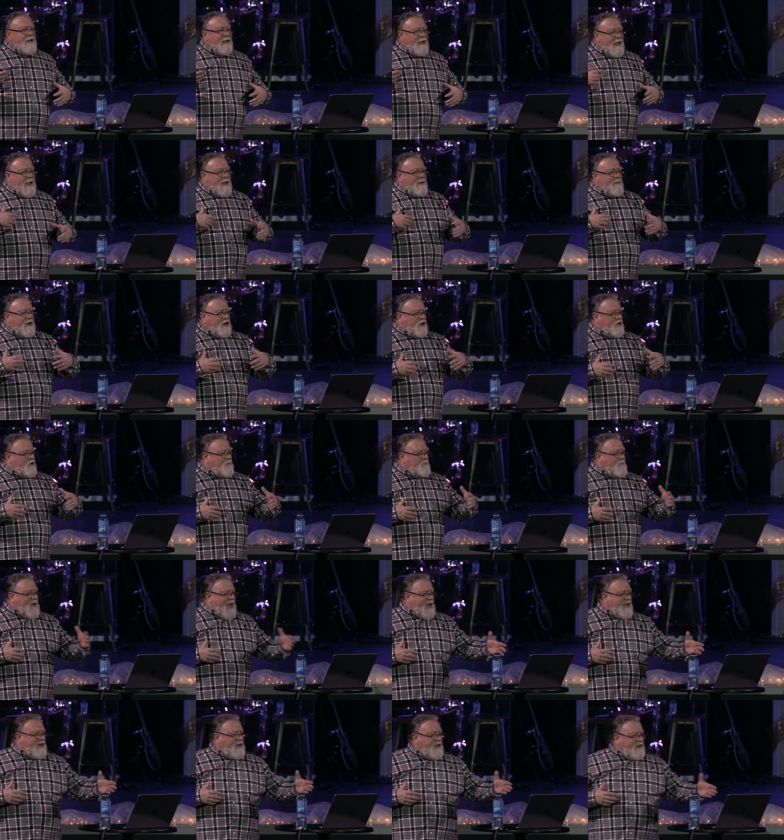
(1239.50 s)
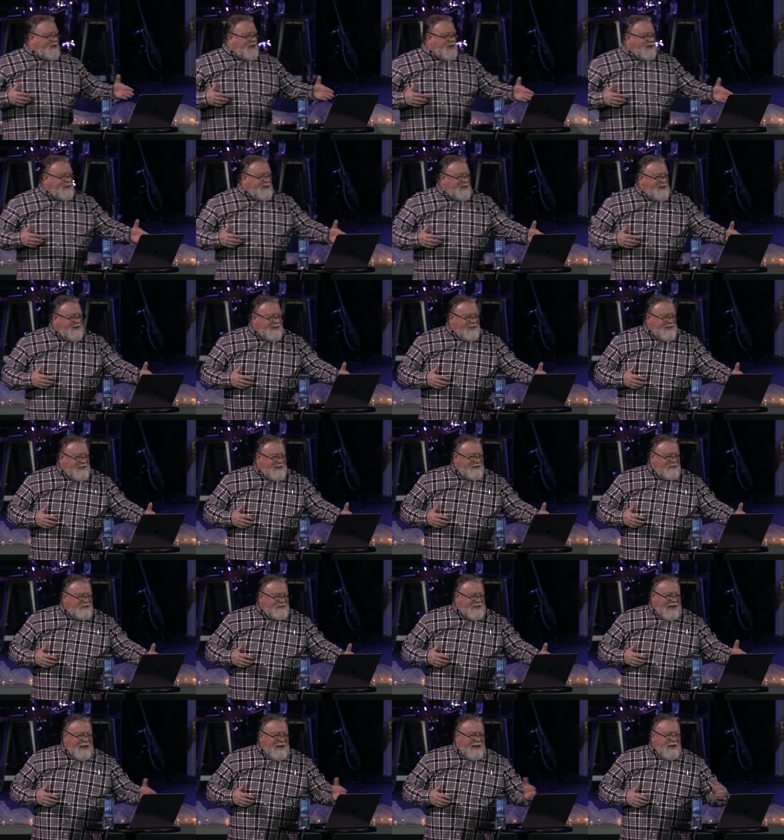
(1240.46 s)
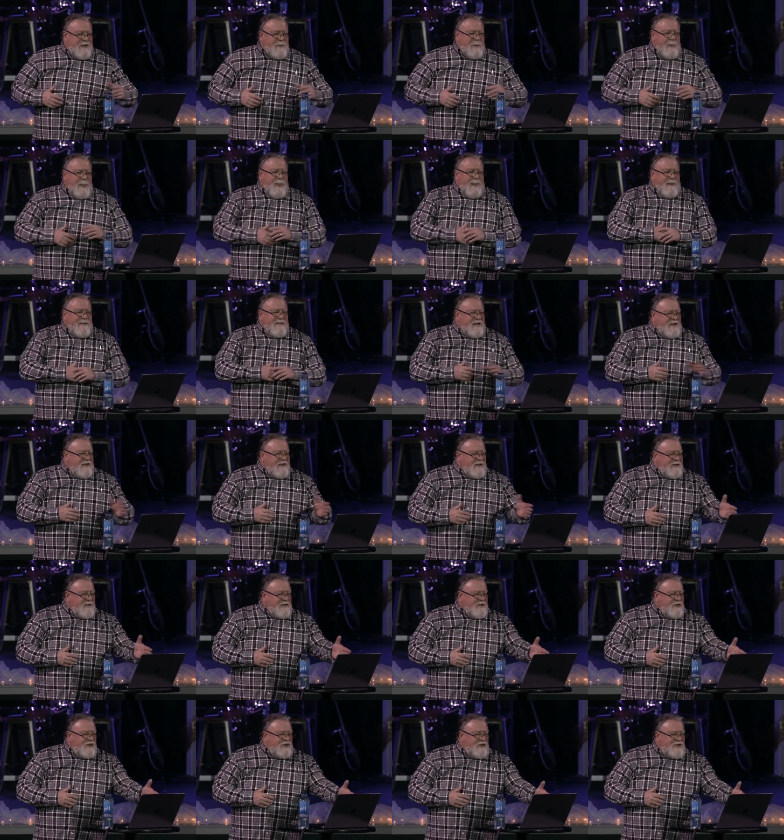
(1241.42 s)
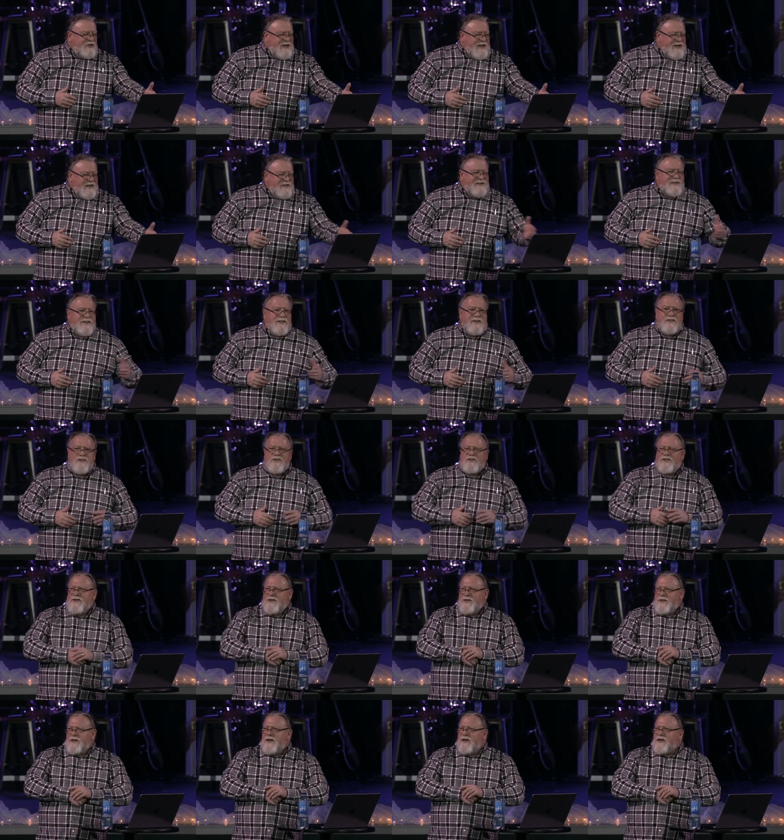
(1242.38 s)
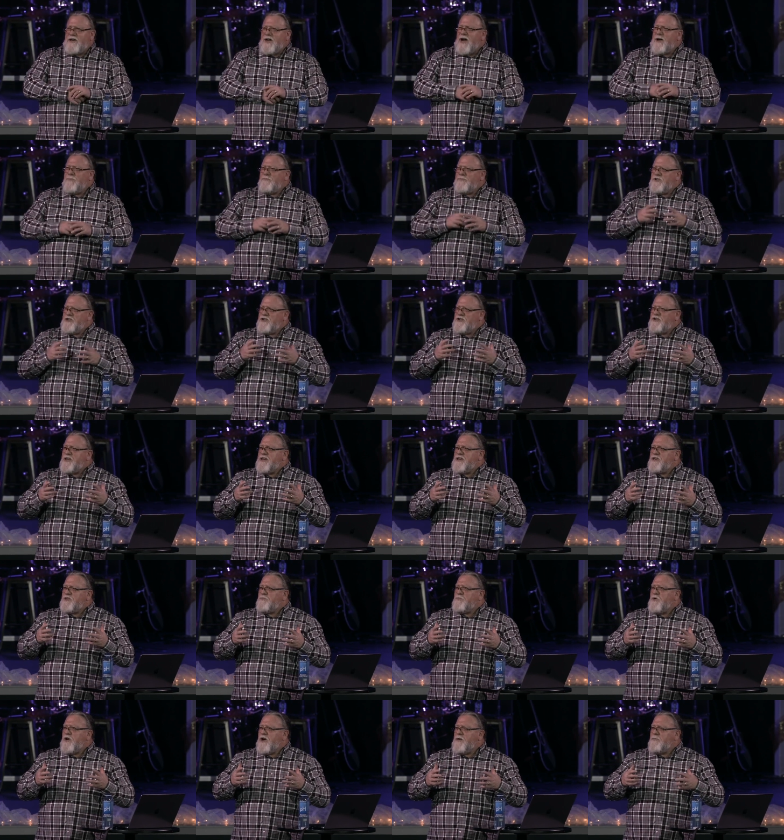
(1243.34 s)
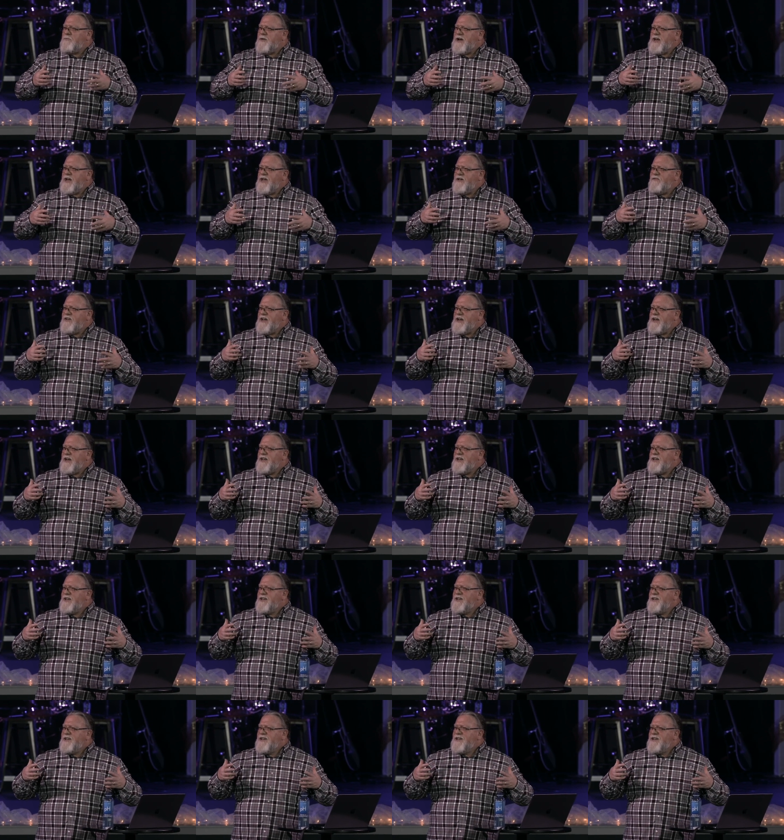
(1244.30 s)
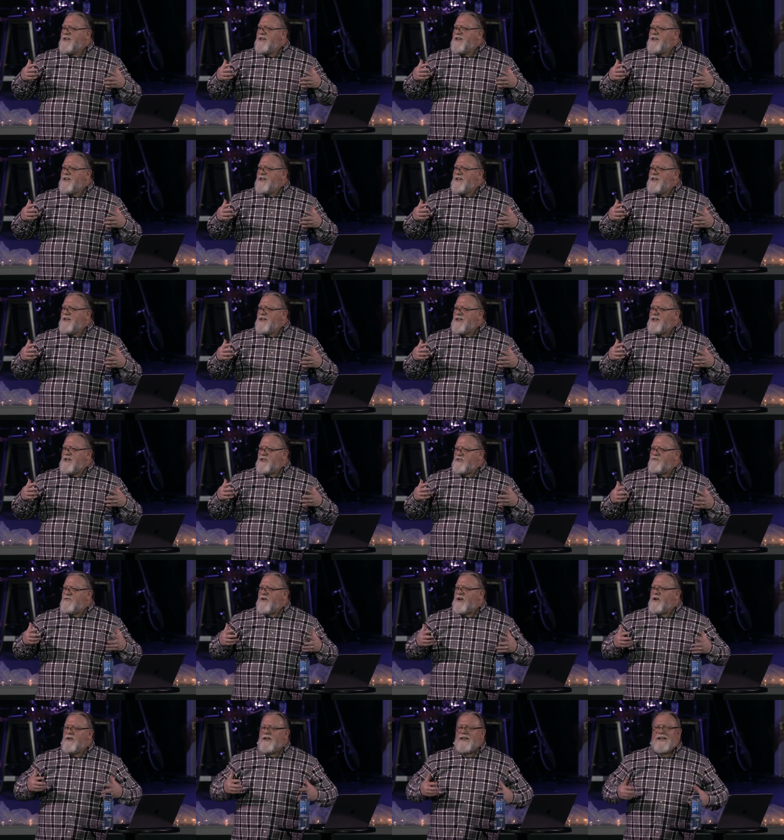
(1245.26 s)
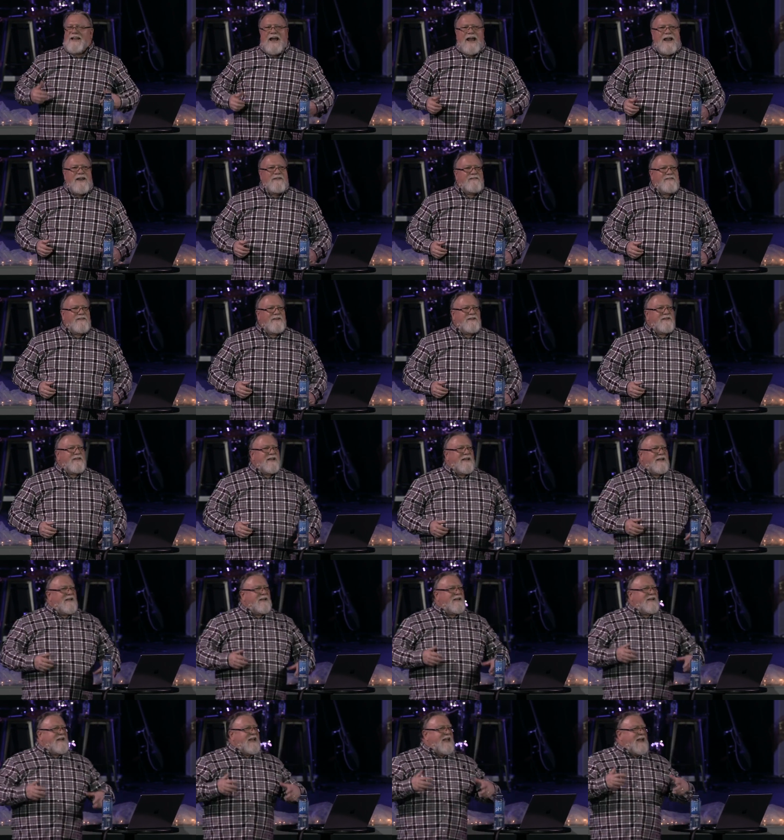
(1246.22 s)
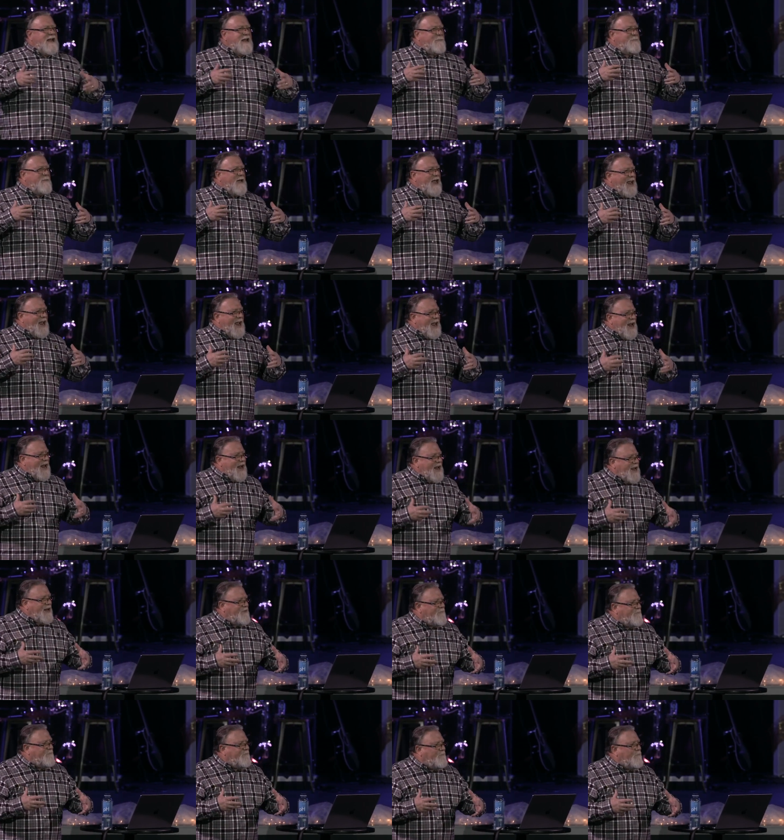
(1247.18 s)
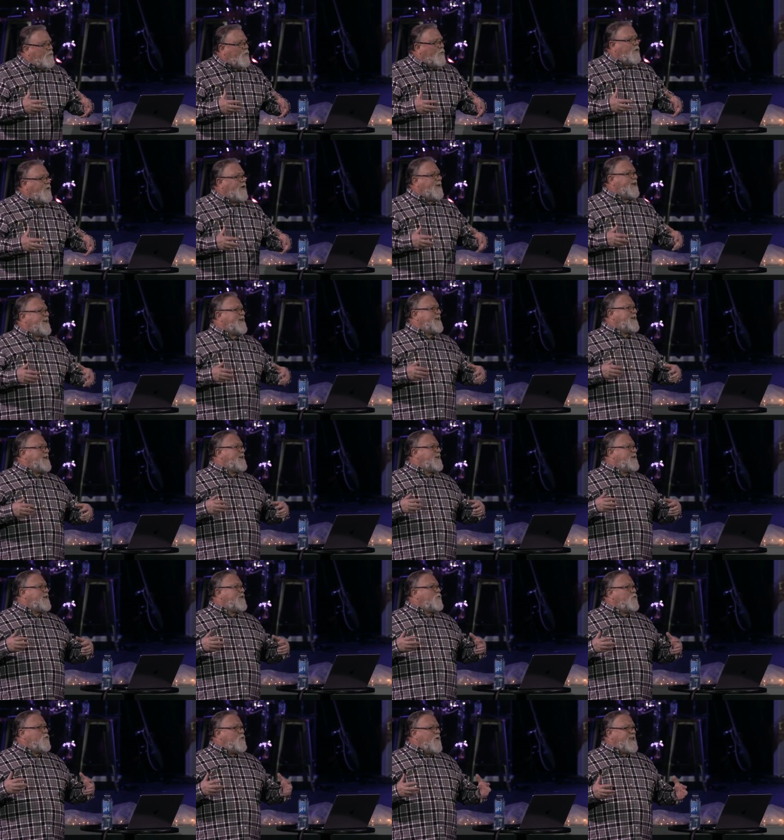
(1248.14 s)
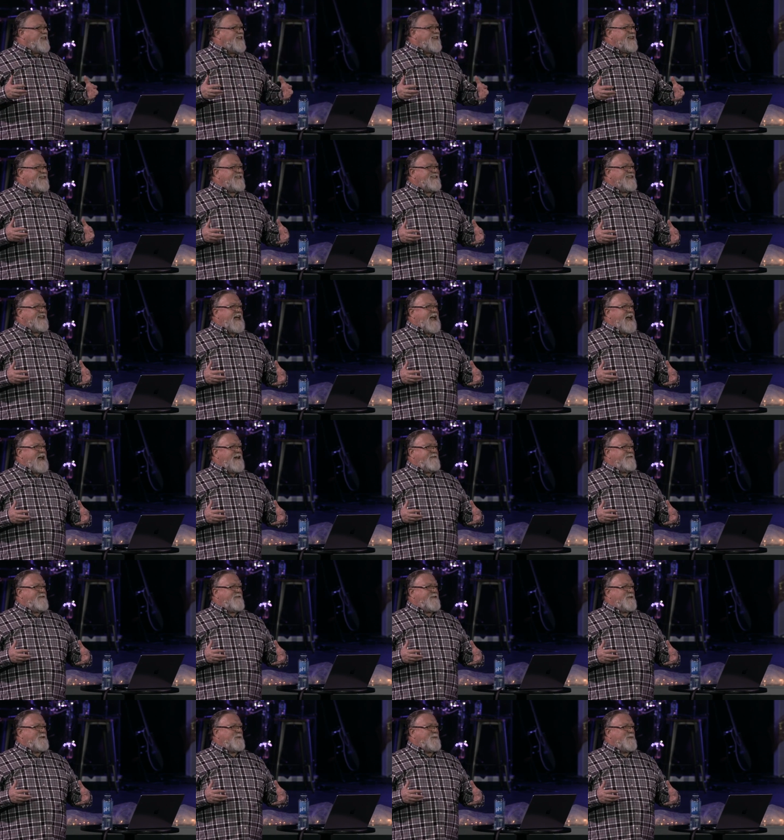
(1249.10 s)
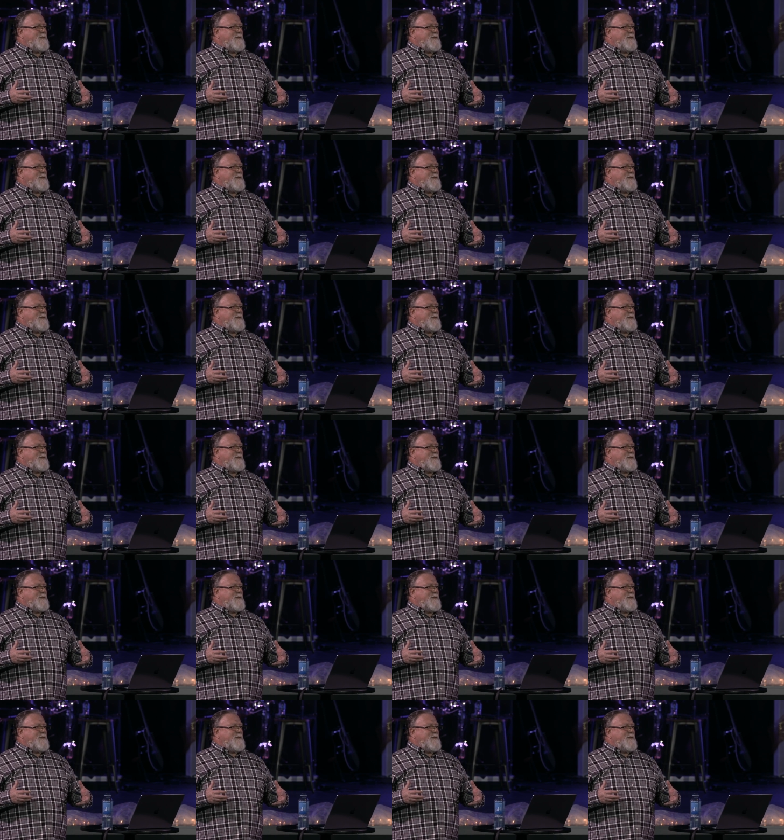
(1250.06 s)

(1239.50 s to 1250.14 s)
I want to go back and say, Jesus accomplished his part by giving his very life. He paid for it with his life.